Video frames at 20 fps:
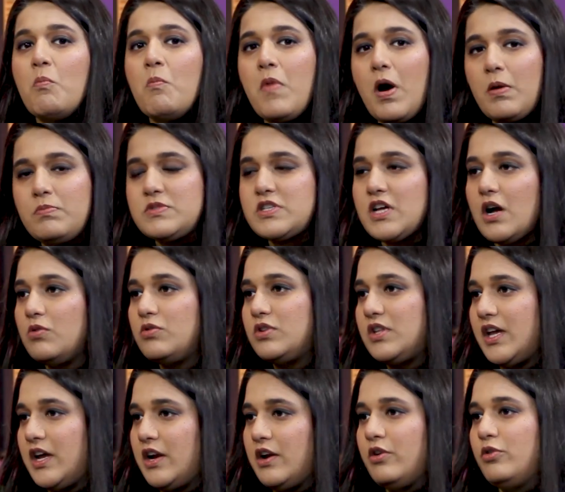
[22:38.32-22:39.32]
mums out
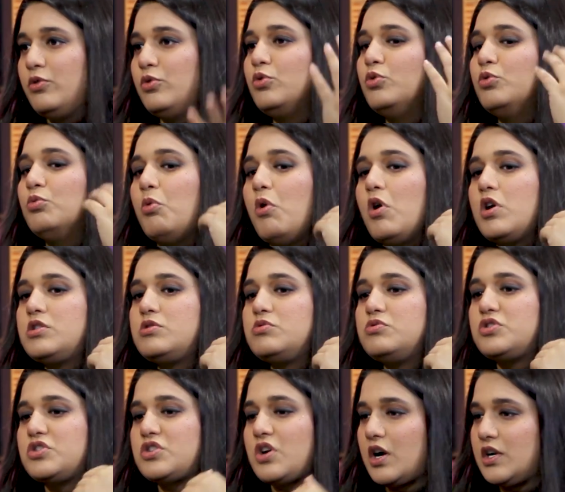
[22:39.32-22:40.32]
there who want
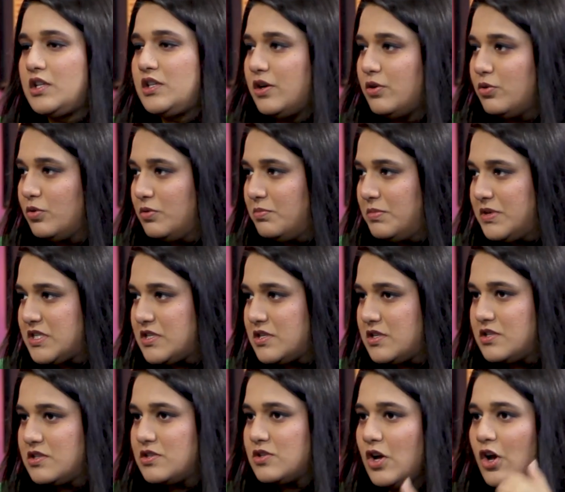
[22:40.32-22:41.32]
to start their own
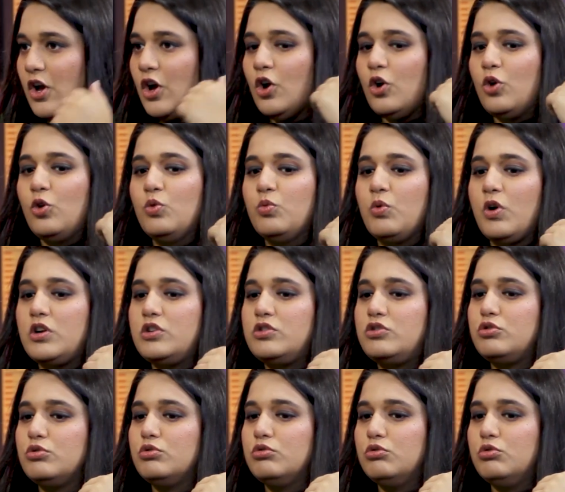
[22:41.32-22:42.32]
business, who
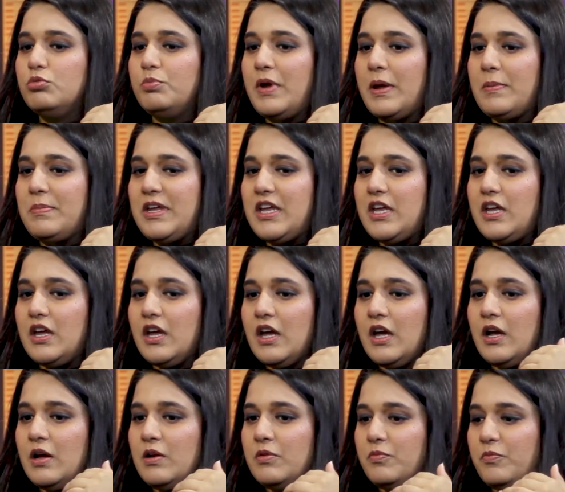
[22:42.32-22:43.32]
want to maybe
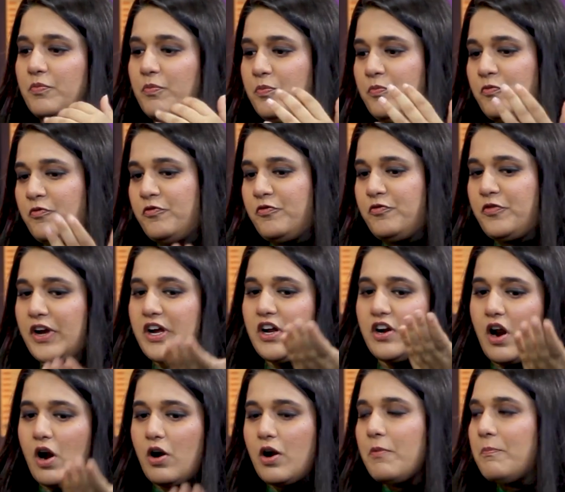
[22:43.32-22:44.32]

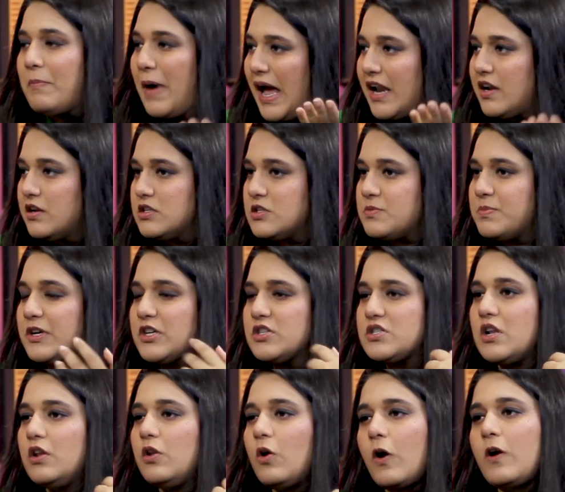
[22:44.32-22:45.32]
figure out a balance,
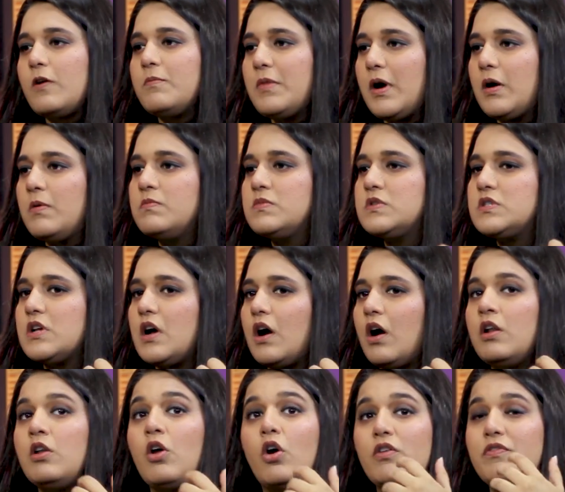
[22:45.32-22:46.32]
because a lot
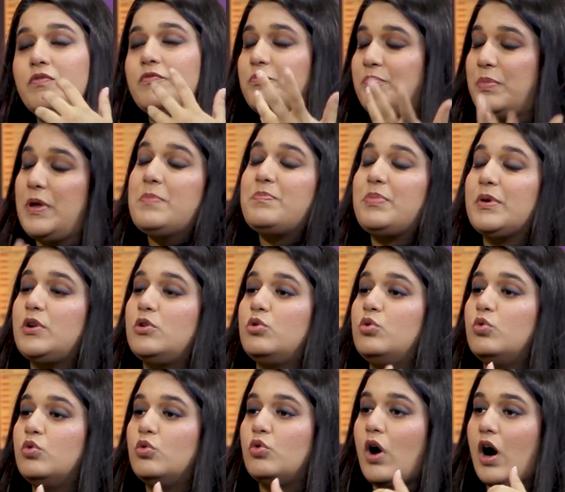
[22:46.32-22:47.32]
of people
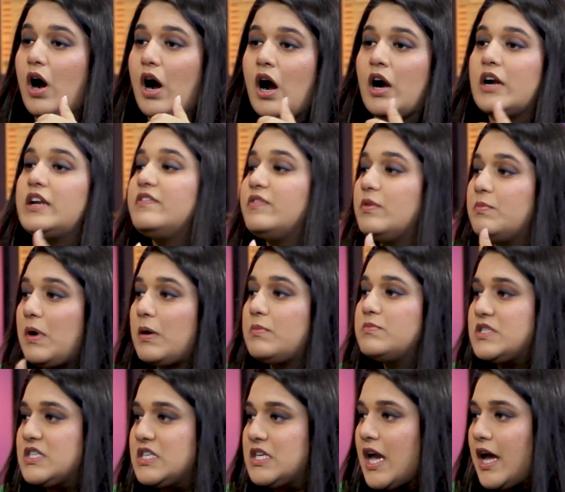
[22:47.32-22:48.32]
who aren't even
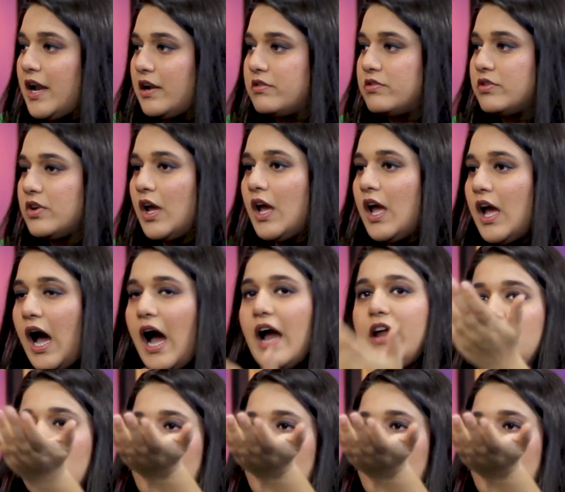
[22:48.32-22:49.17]
mums yet, I